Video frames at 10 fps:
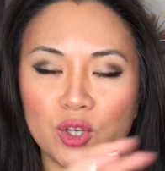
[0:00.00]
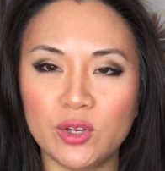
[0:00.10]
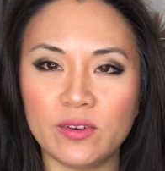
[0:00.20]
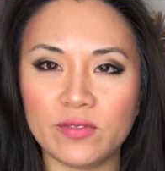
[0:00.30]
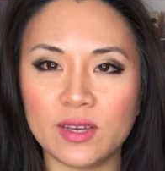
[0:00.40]

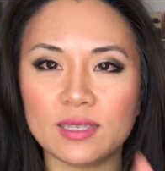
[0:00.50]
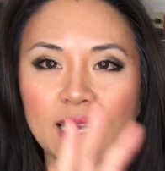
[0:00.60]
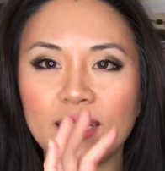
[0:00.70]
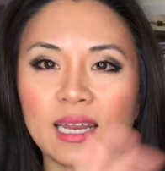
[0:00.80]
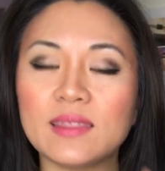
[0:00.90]
universe
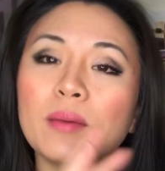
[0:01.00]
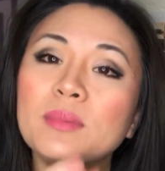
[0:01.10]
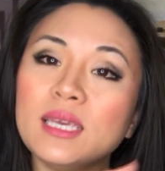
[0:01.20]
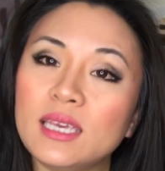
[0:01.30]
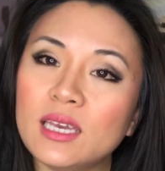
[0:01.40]
and let
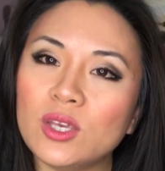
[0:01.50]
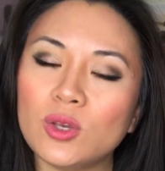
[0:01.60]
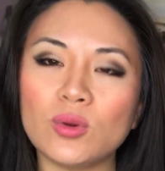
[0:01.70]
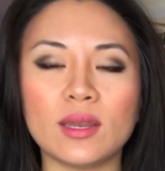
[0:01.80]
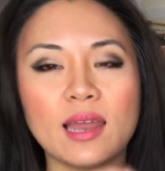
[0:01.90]
them hear
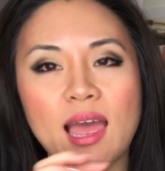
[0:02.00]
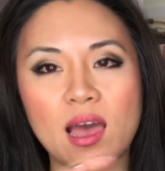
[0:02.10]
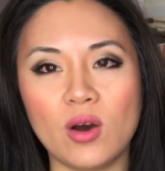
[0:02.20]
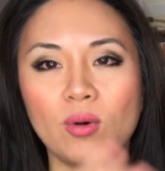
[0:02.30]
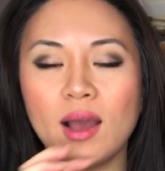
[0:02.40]
you, and
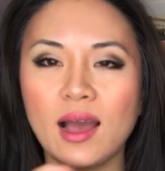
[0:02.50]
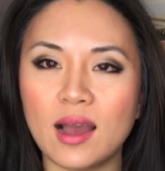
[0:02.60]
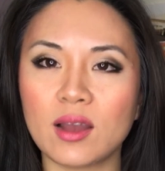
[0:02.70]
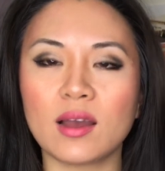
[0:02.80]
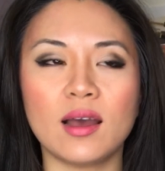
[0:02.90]
how
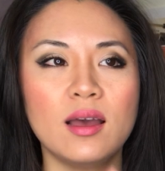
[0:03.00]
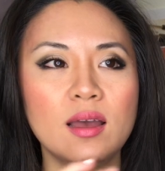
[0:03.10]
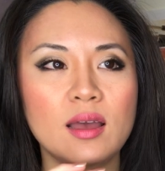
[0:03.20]
hunger